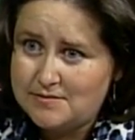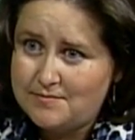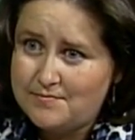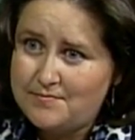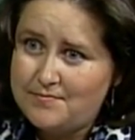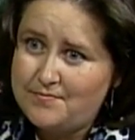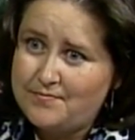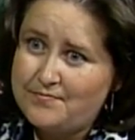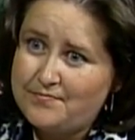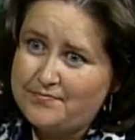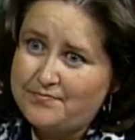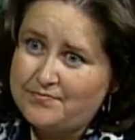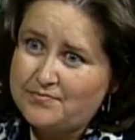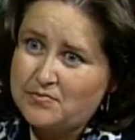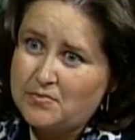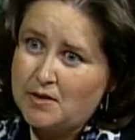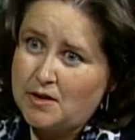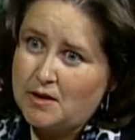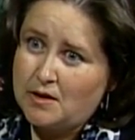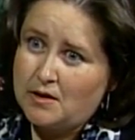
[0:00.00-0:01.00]
Well, it's exactly
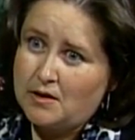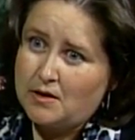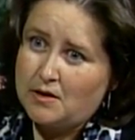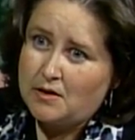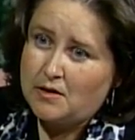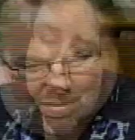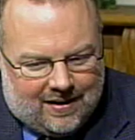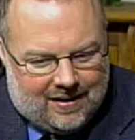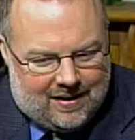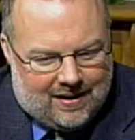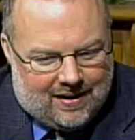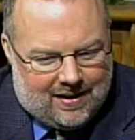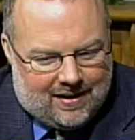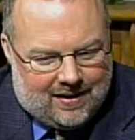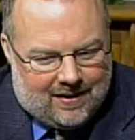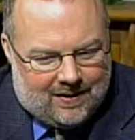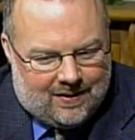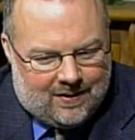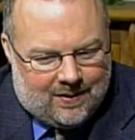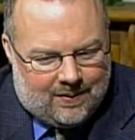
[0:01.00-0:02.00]
right. I mean,
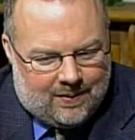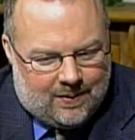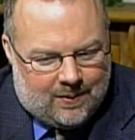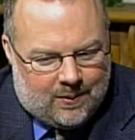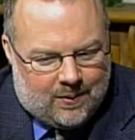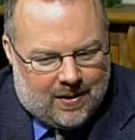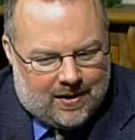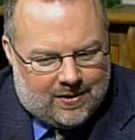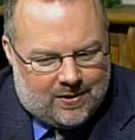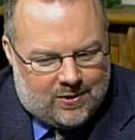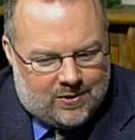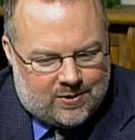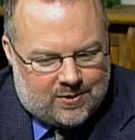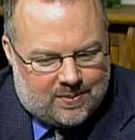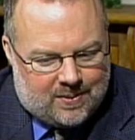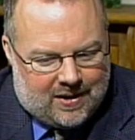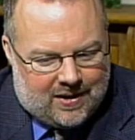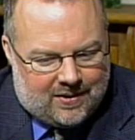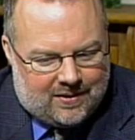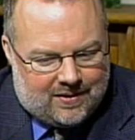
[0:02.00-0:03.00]
the great news
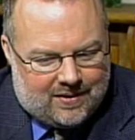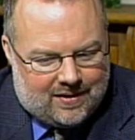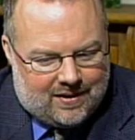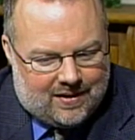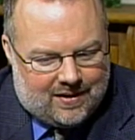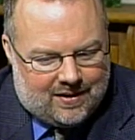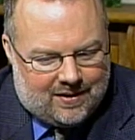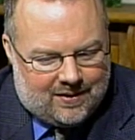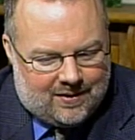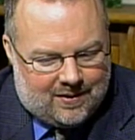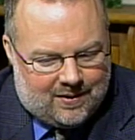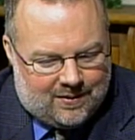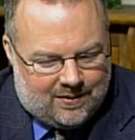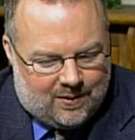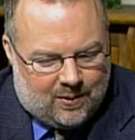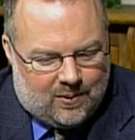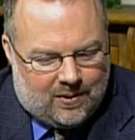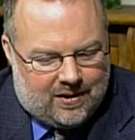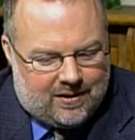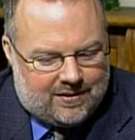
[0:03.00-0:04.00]
about the
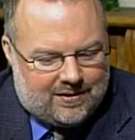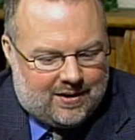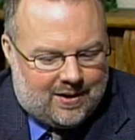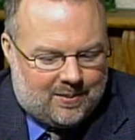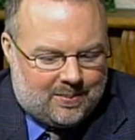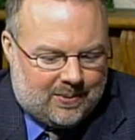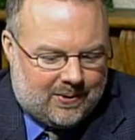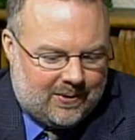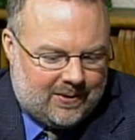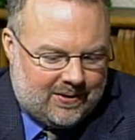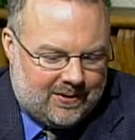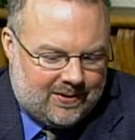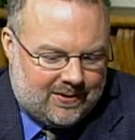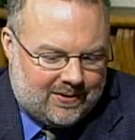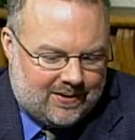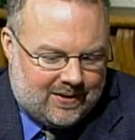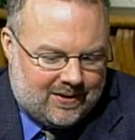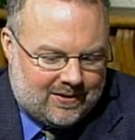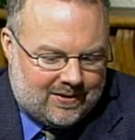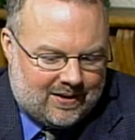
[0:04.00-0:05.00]
Florida example
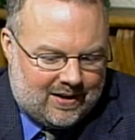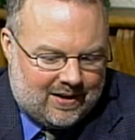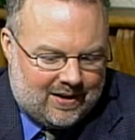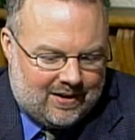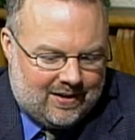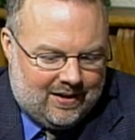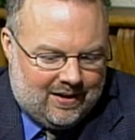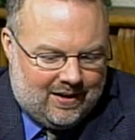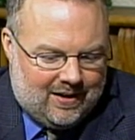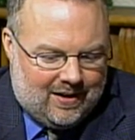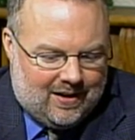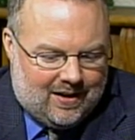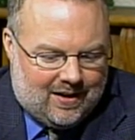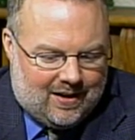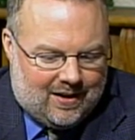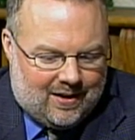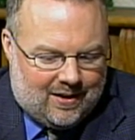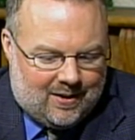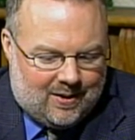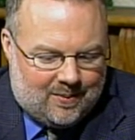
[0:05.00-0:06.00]
is that
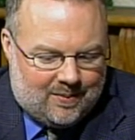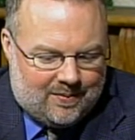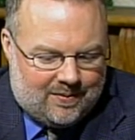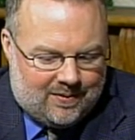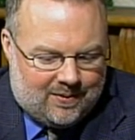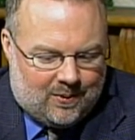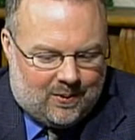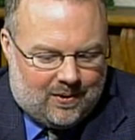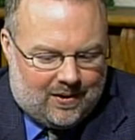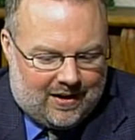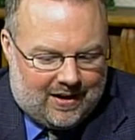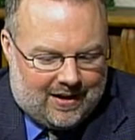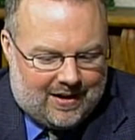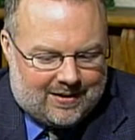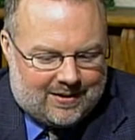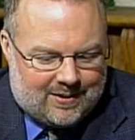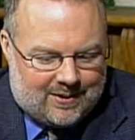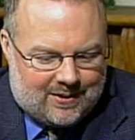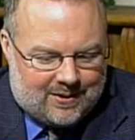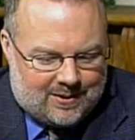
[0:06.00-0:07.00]
Florida
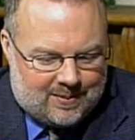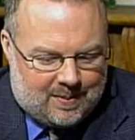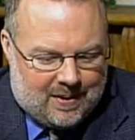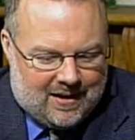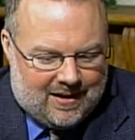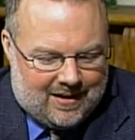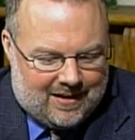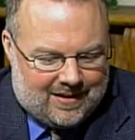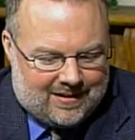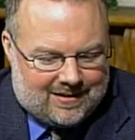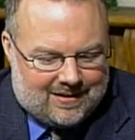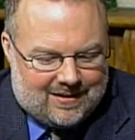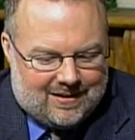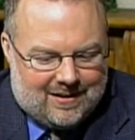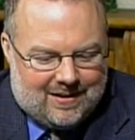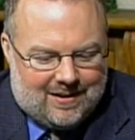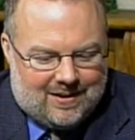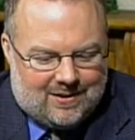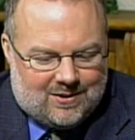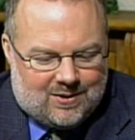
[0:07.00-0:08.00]
has their Hispanics
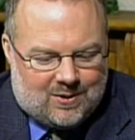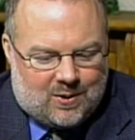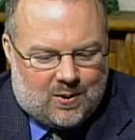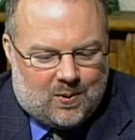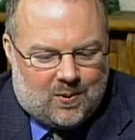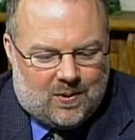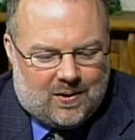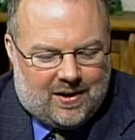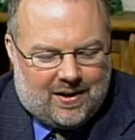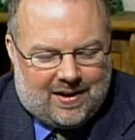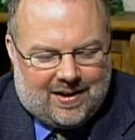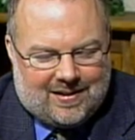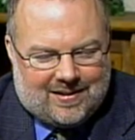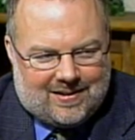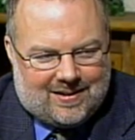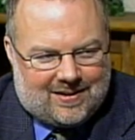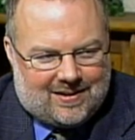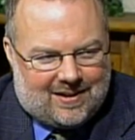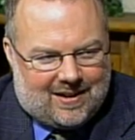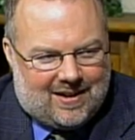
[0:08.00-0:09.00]
scoring
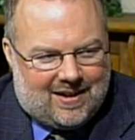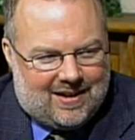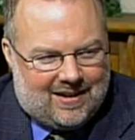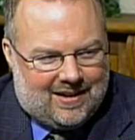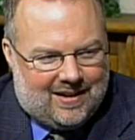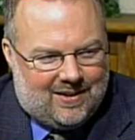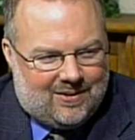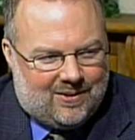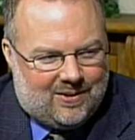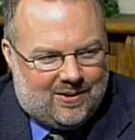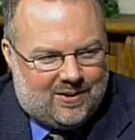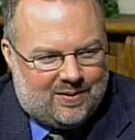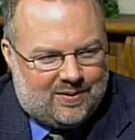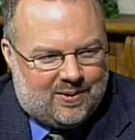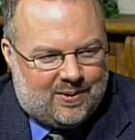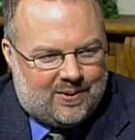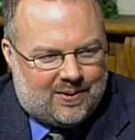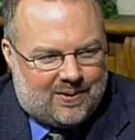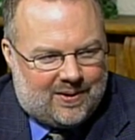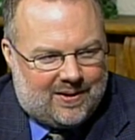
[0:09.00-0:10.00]
at such a high level in
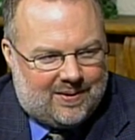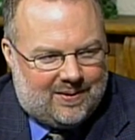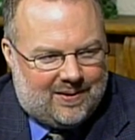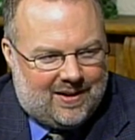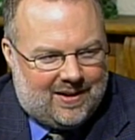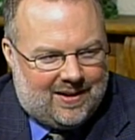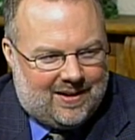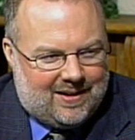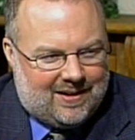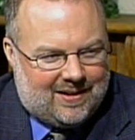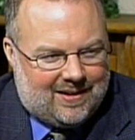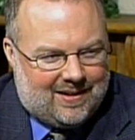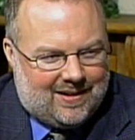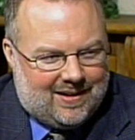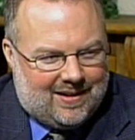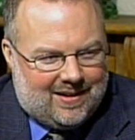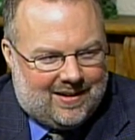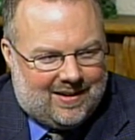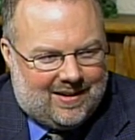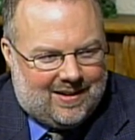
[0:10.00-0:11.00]
fourth grade reading
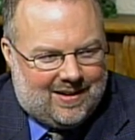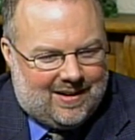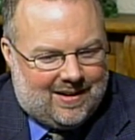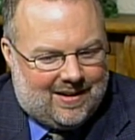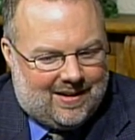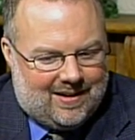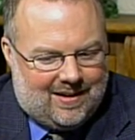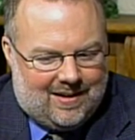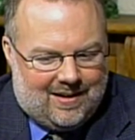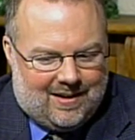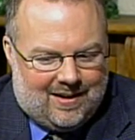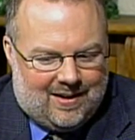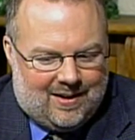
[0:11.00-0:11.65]
that,